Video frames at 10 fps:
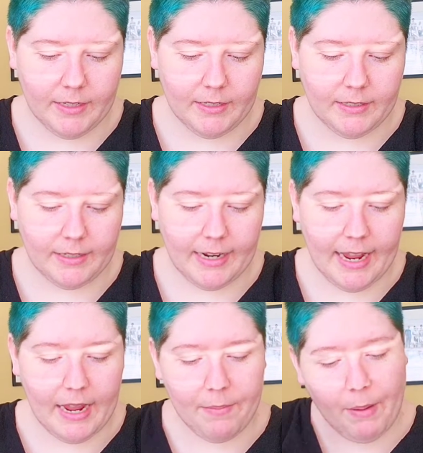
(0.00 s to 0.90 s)

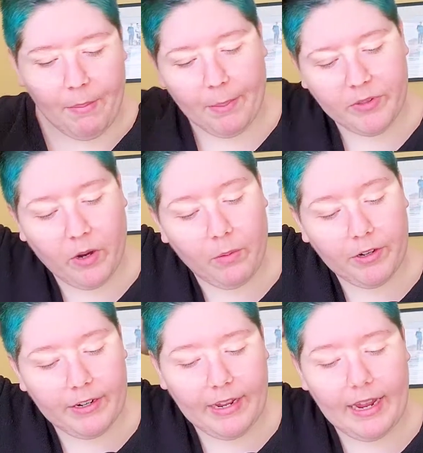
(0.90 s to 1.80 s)
Today, my mom's
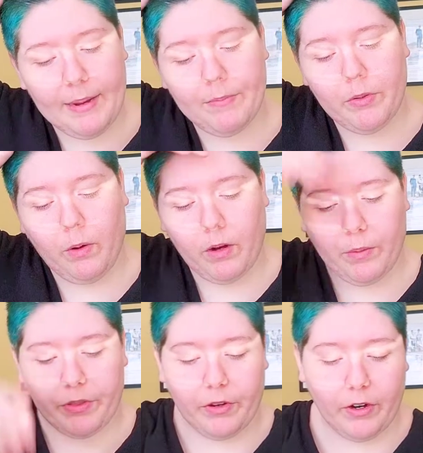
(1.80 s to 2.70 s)
coworker came to work
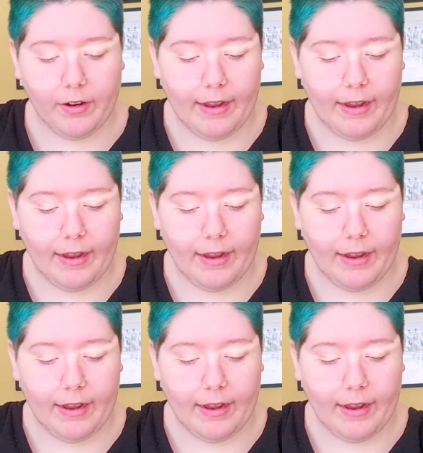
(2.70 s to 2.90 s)
with her,